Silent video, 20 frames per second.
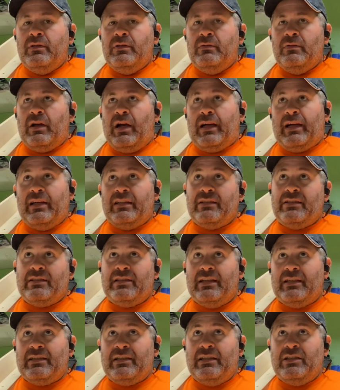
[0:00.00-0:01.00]
I guess,
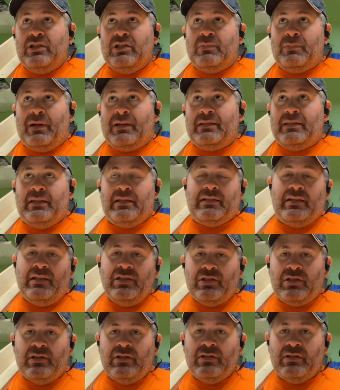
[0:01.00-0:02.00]
6 inches by 6
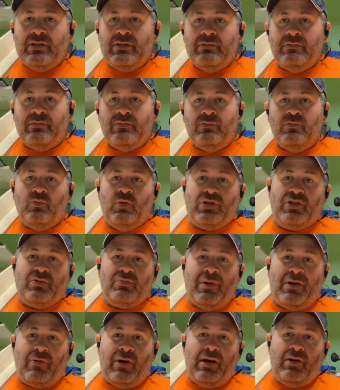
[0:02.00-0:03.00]
inches, which is
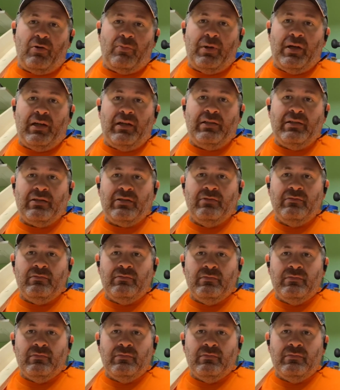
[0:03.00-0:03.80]
my router base,